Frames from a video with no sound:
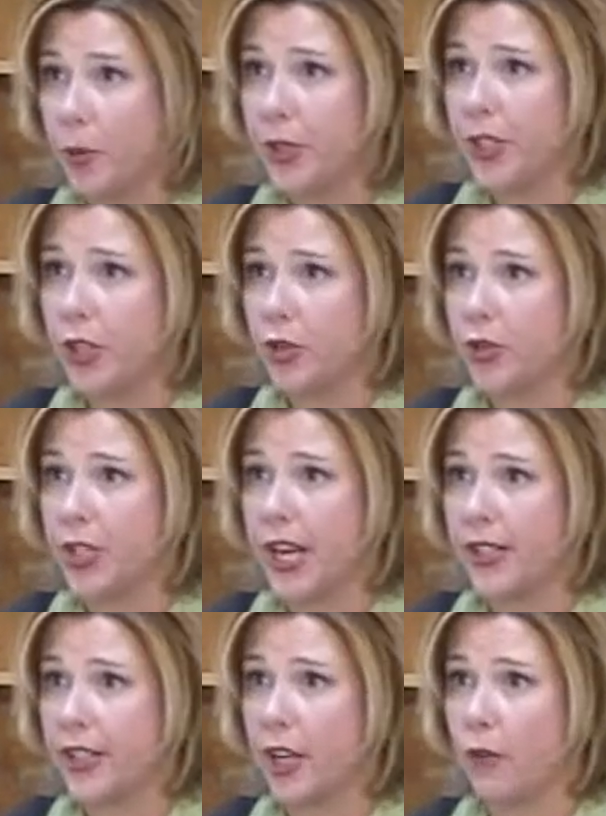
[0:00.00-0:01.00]
procedures
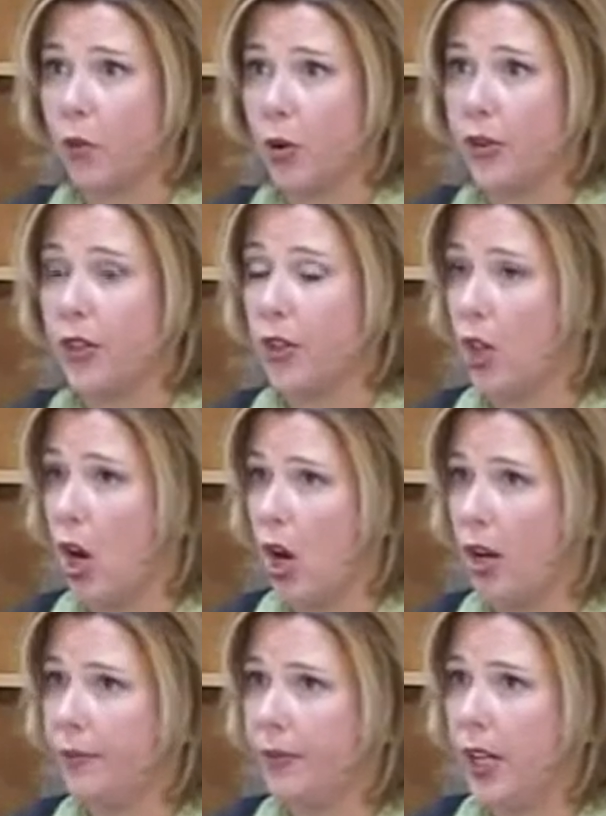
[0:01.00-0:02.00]
as set forth in the
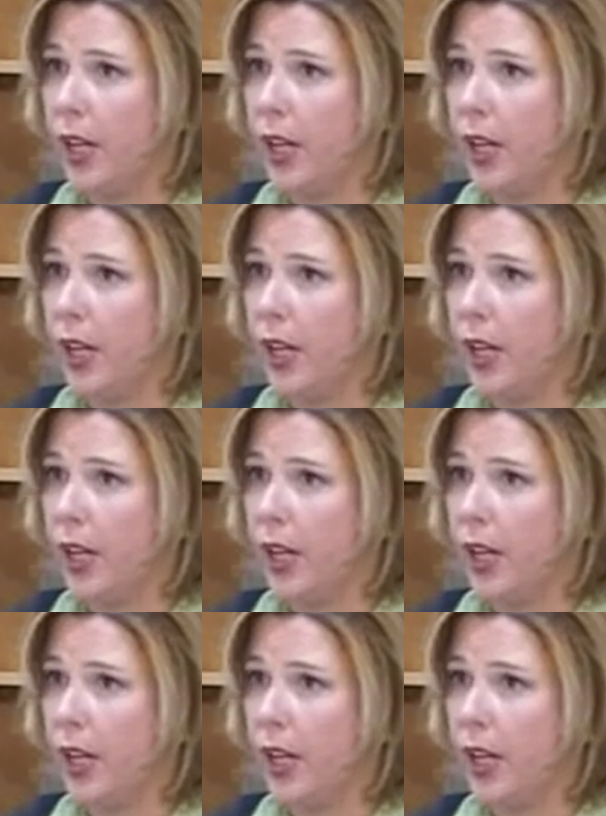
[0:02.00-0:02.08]
law.